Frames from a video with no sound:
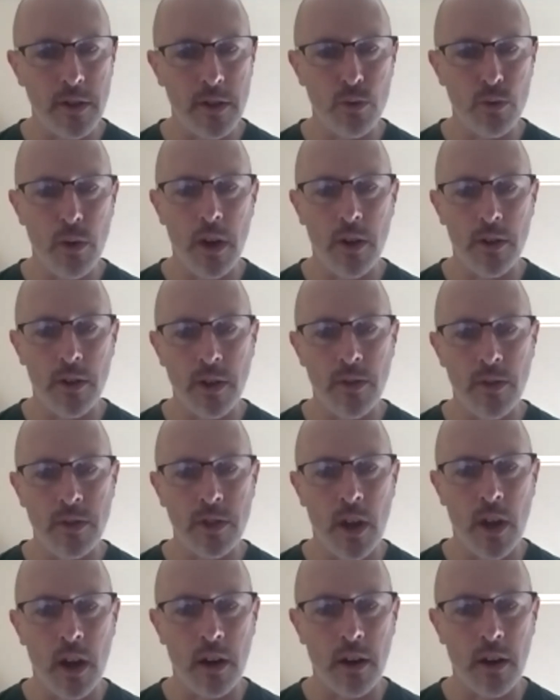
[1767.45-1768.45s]
as well as on the
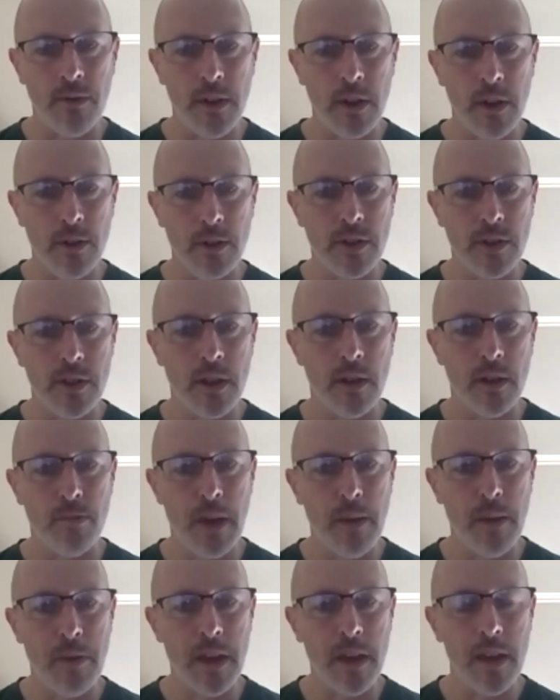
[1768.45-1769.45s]
soccer field, to
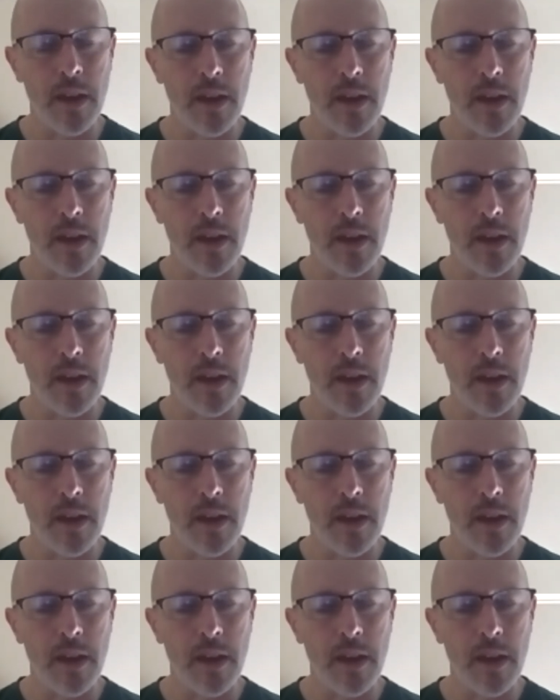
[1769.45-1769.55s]
maybe